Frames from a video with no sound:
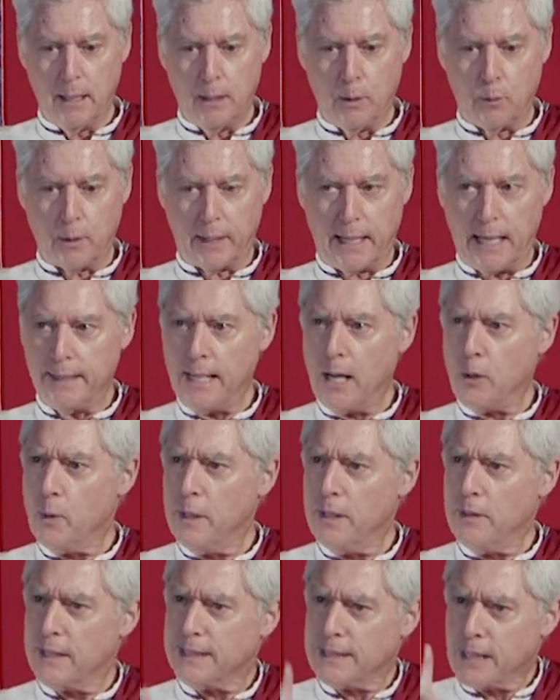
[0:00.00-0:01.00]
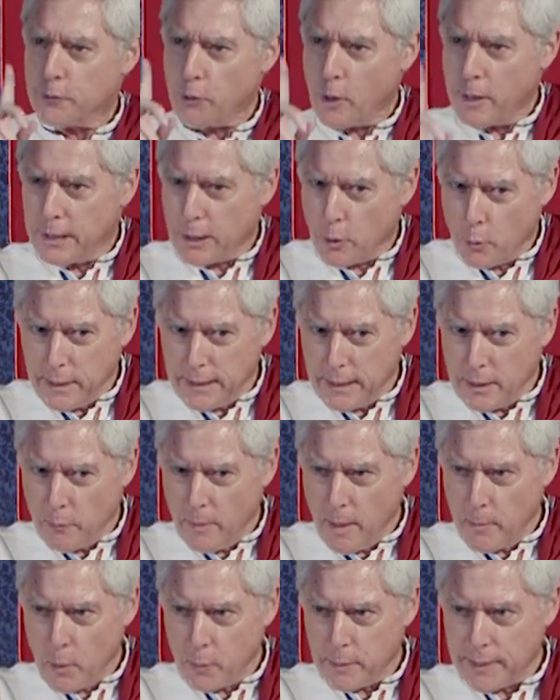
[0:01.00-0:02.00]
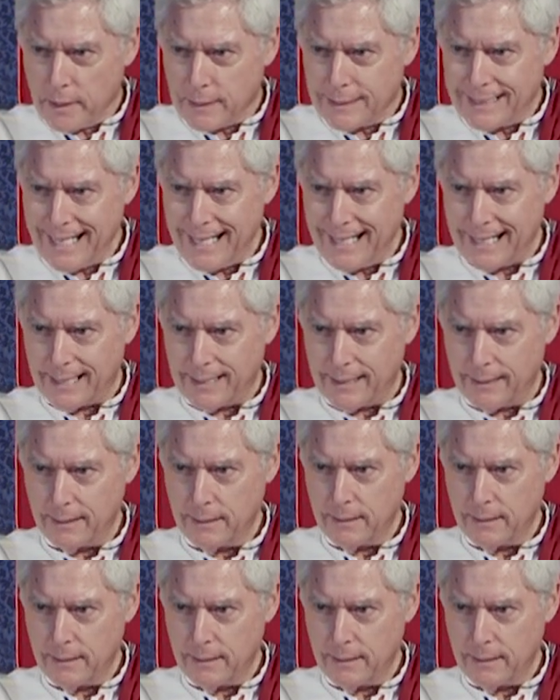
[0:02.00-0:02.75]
We're now going to the Sautrantic. What do you remember what they're saying?